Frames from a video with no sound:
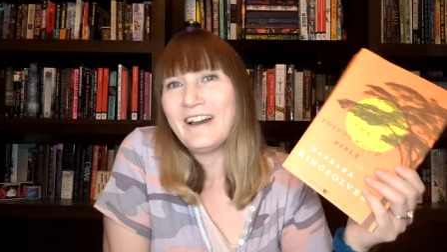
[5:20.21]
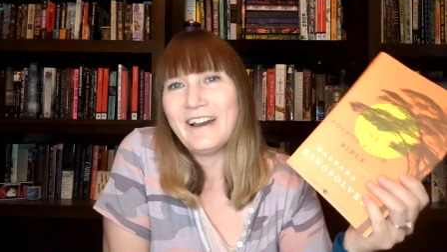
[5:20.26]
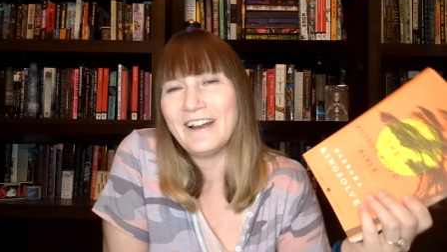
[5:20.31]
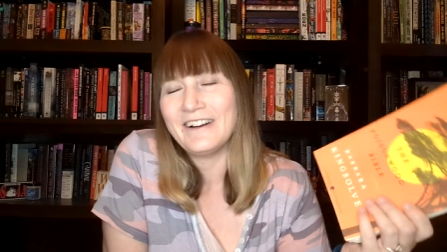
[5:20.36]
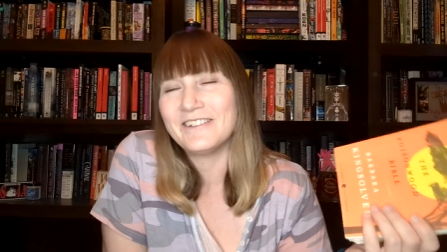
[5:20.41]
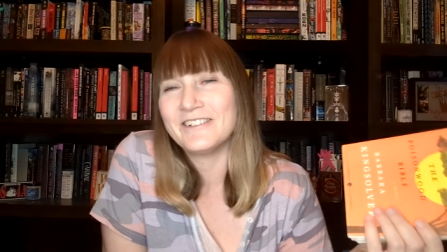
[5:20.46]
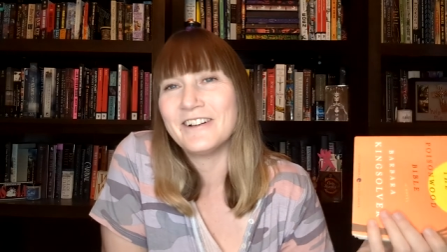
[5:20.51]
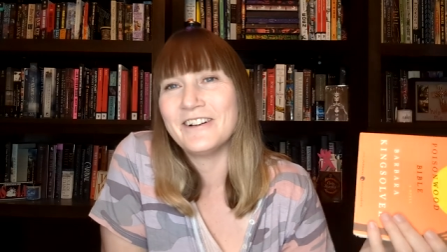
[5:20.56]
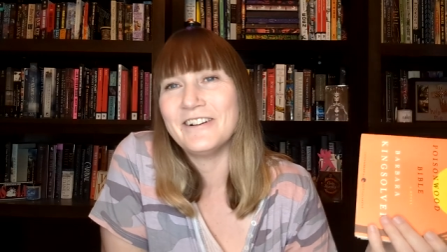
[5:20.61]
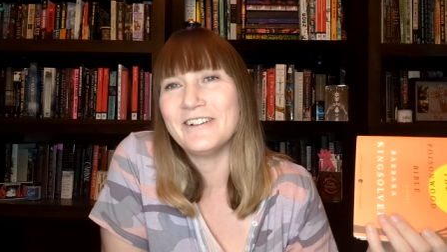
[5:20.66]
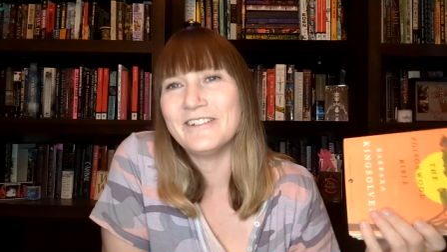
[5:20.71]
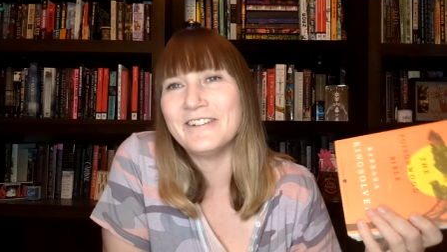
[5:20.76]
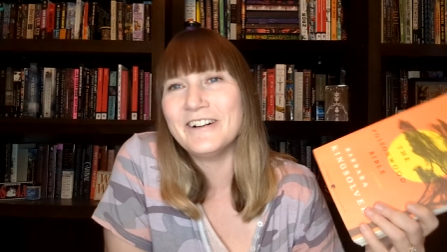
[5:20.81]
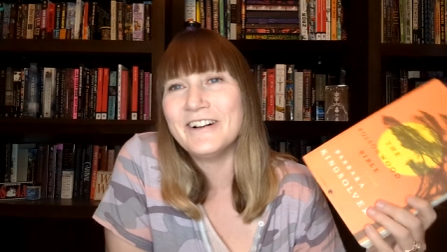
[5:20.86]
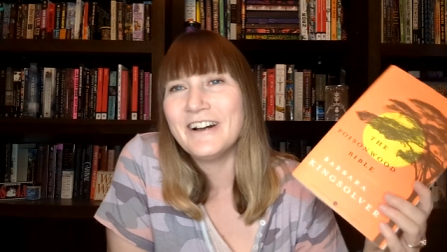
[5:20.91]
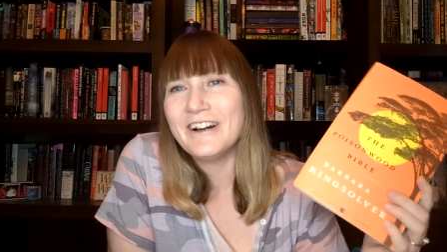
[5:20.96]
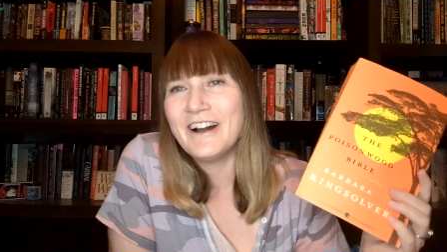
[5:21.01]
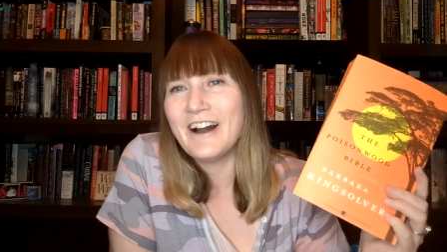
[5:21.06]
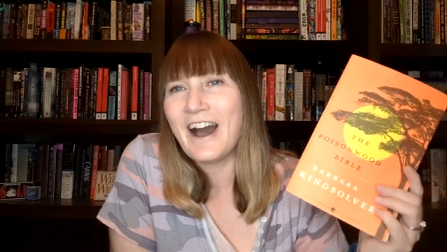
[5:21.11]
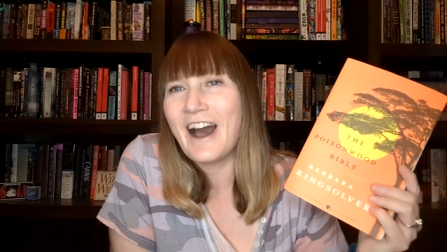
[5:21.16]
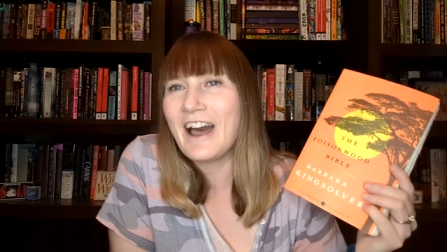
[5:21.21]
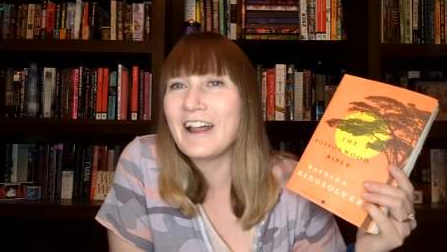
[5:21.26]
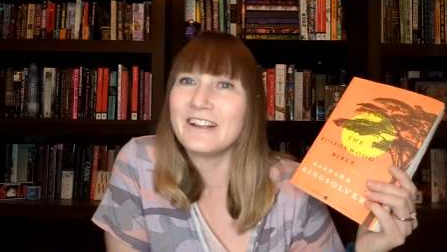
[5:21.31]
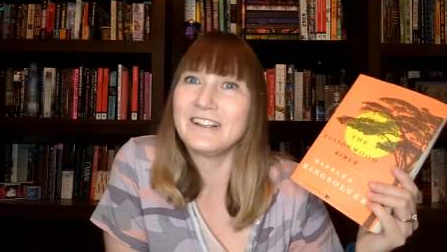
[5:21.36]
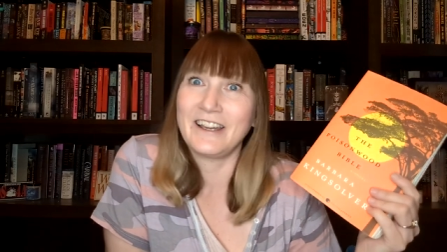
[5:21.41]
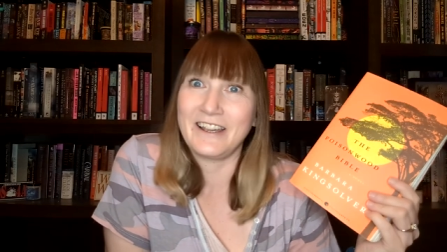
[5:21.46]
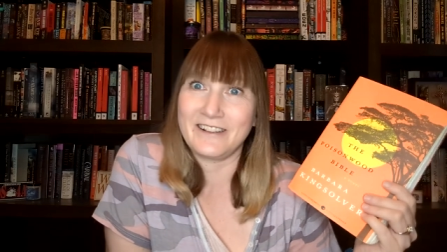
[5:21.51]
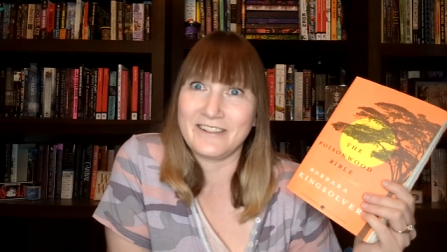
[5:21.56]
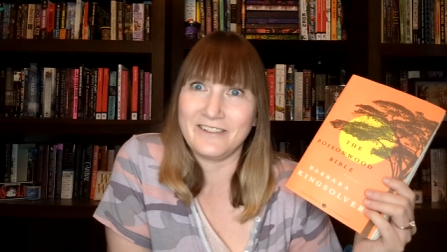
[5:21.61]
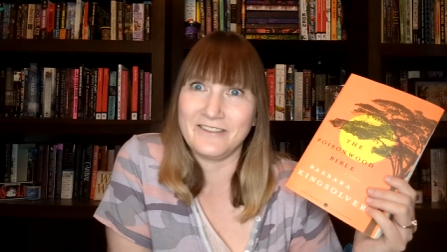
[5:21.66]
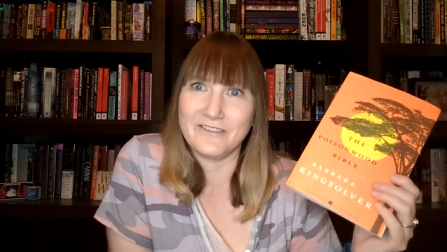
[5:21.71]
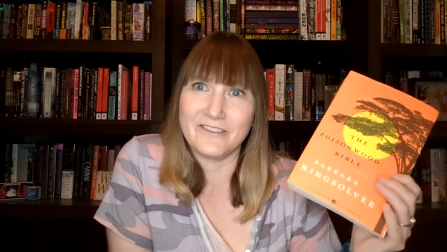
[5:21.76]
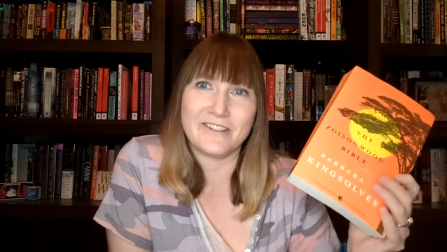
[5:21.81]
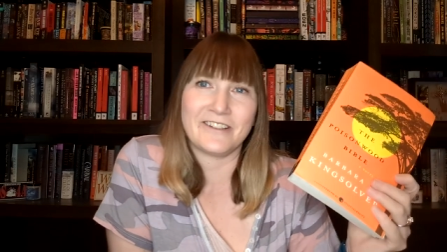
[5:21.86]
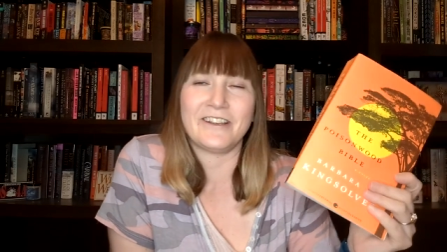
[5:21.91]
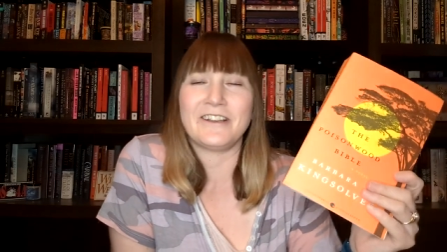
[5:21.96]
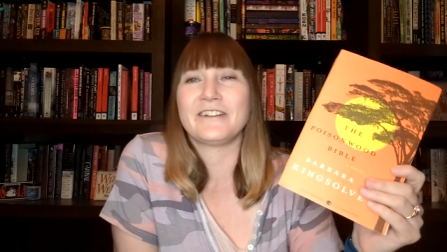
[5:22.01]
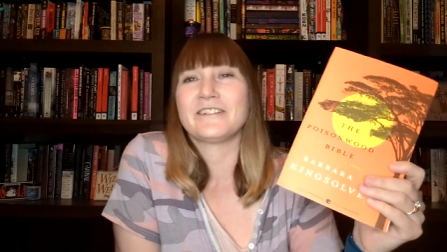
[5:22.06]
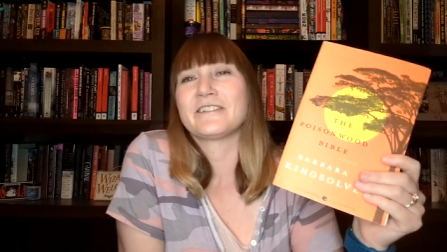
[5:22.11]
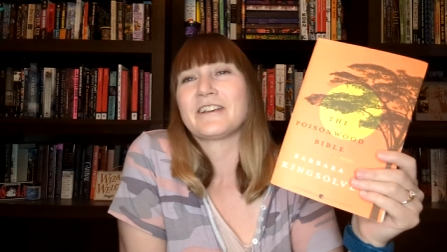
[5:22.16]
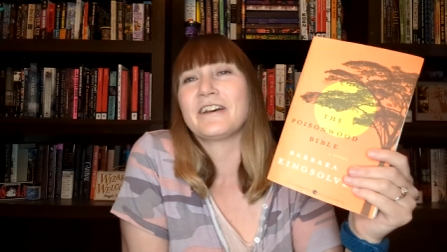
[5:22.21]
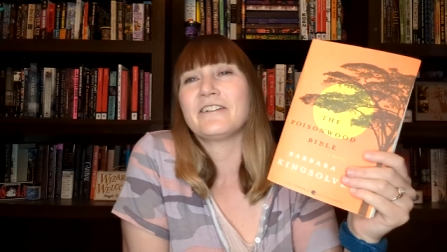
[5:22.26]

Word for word: I don't know. I like those things.